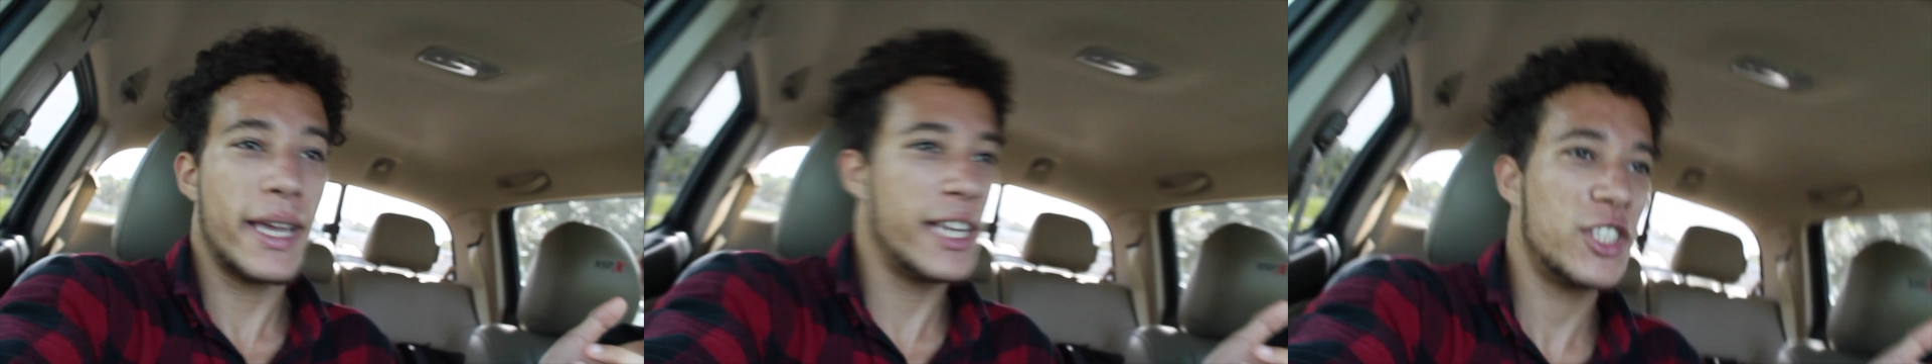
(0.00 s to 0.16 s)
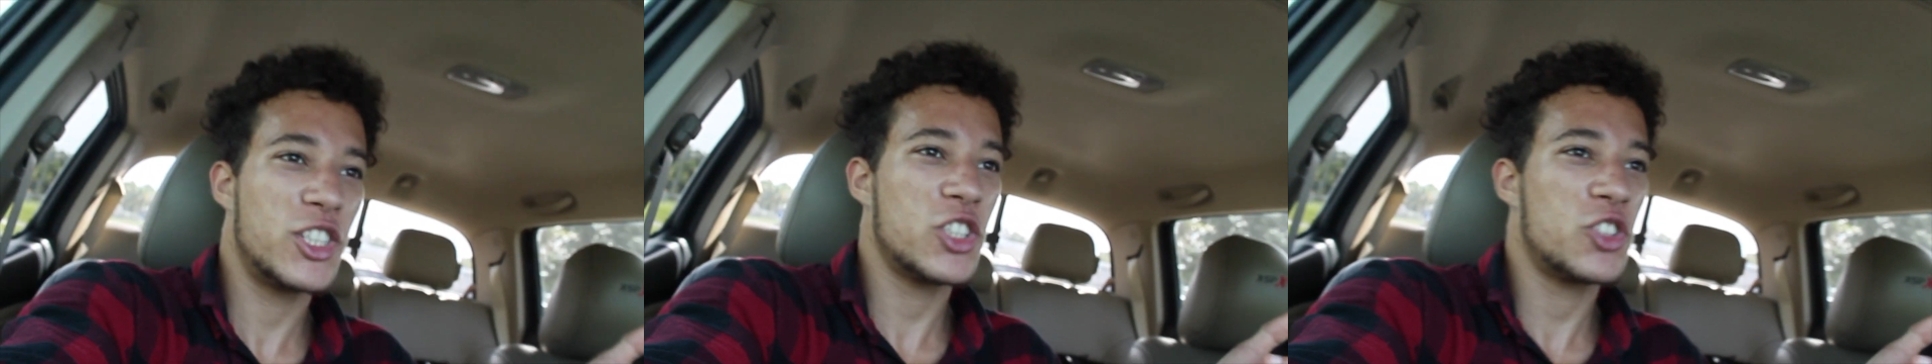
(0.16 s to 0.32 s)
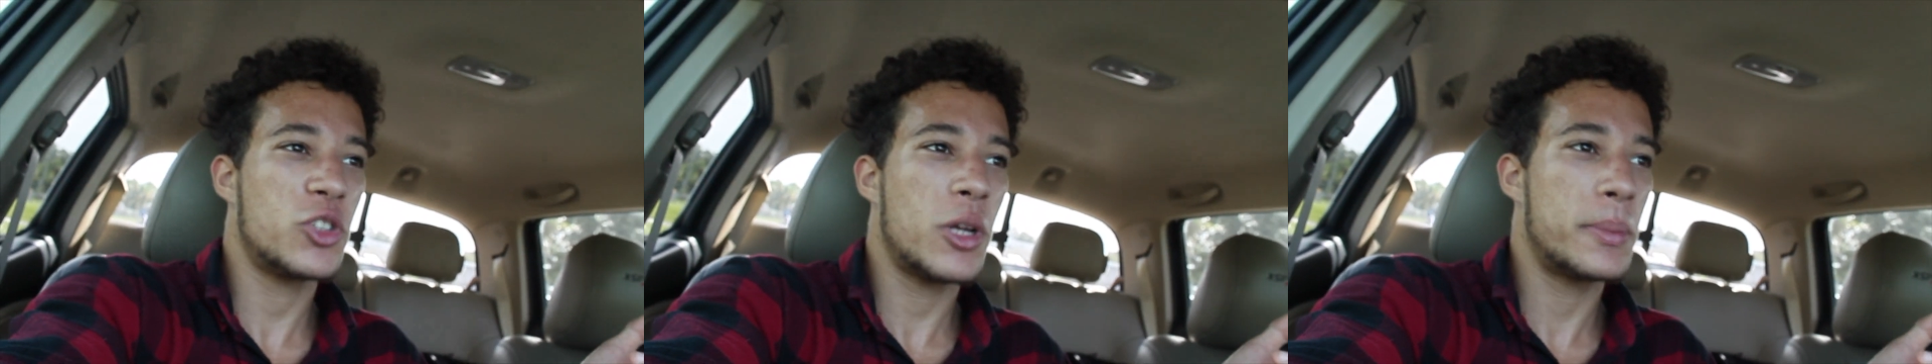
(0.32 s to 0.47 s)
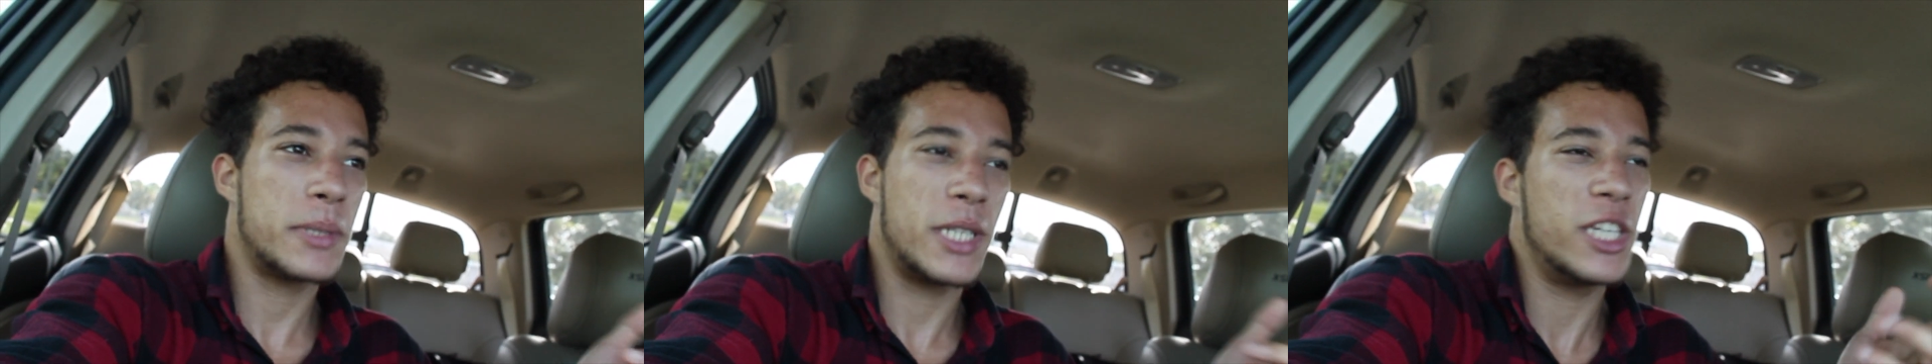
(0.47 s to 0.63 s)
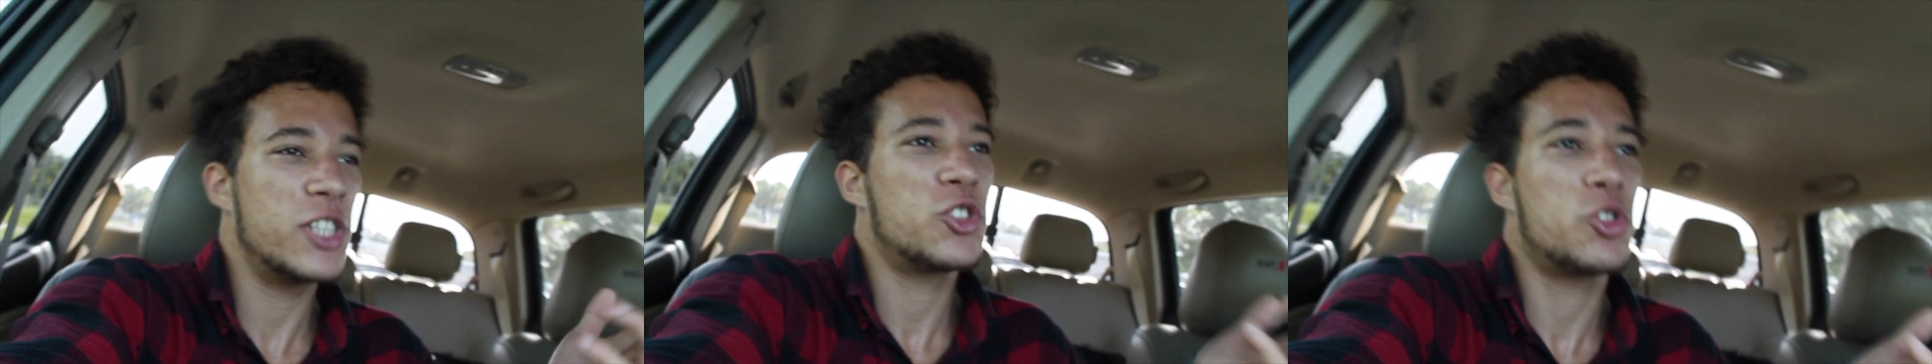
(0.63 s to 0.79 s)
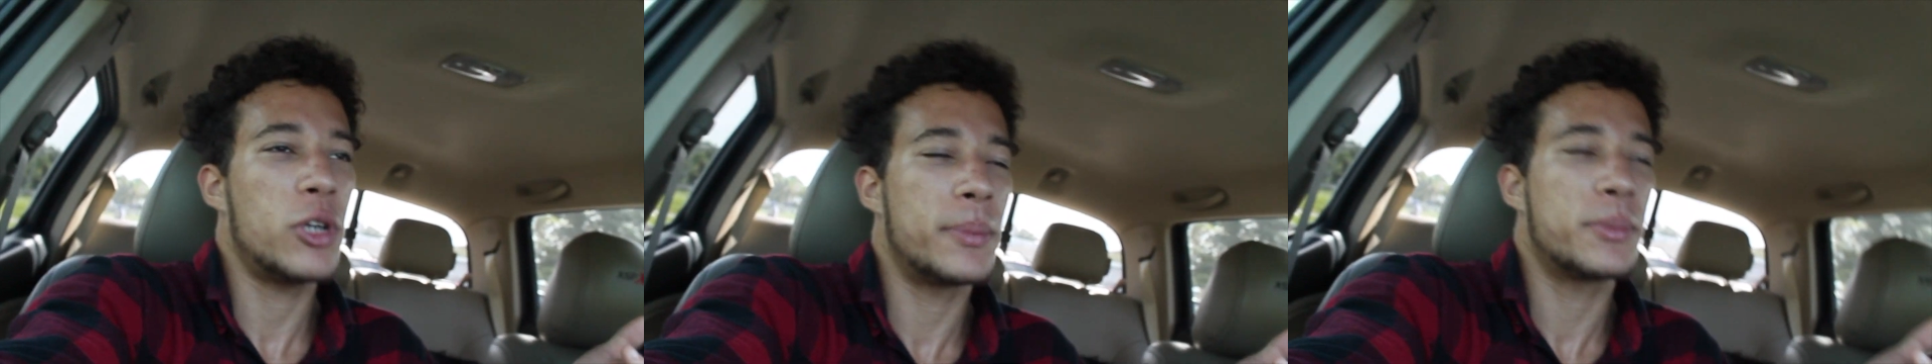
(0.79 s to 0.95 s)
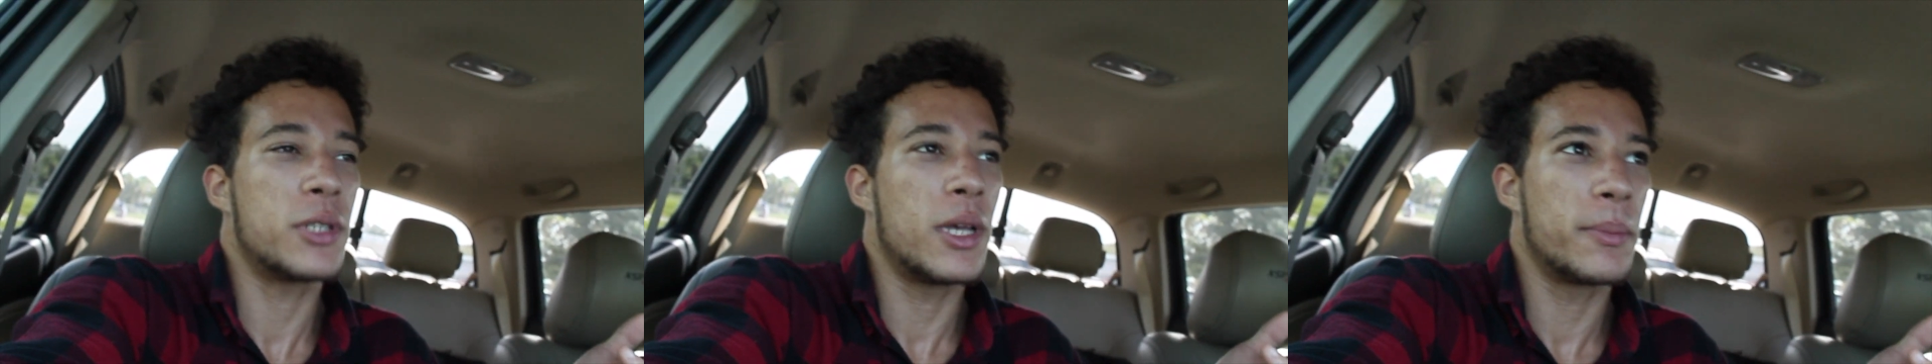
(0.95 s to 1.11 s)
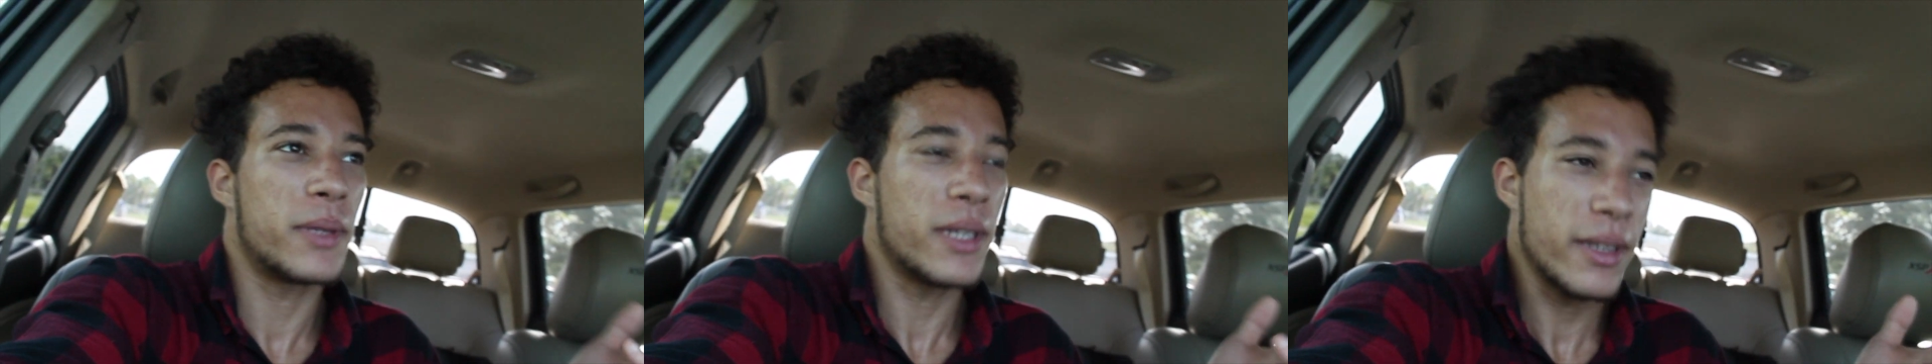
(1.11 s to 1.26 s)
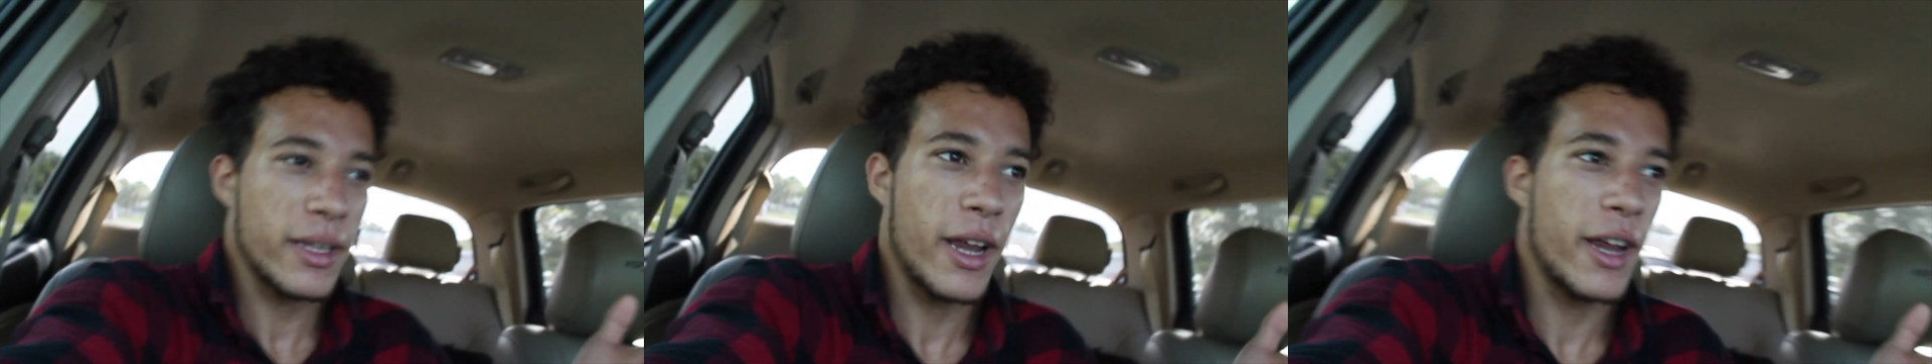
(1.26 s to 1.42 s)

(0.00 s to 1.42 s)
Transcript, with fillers: you know, it. he just stripped. About. He stripped something.